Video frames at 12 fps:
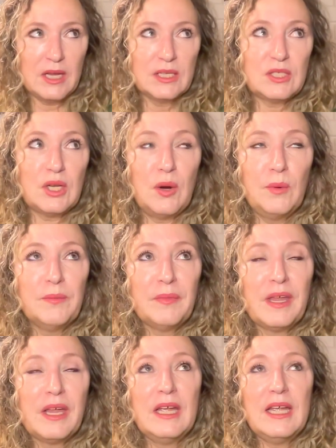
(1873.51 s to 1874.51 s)
So,
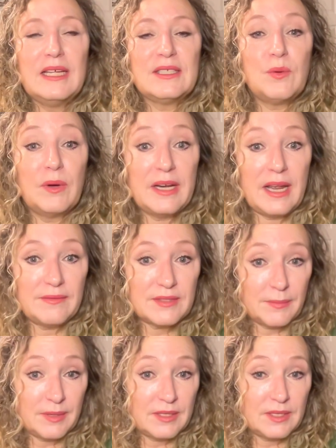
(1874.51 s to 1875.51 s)
it's going to have
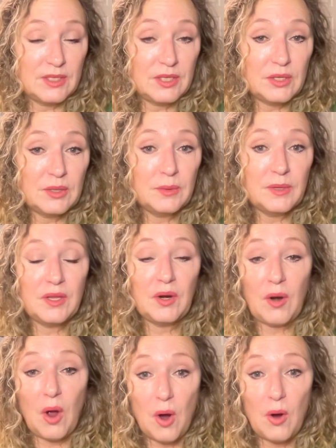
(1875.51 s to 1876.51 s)
something to do with
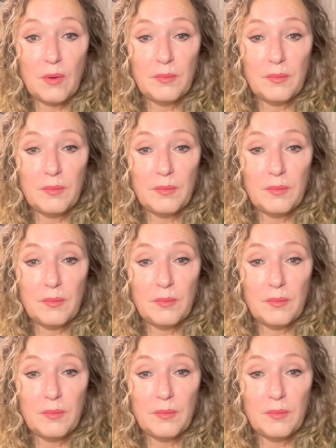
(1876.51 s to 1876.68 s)
your home.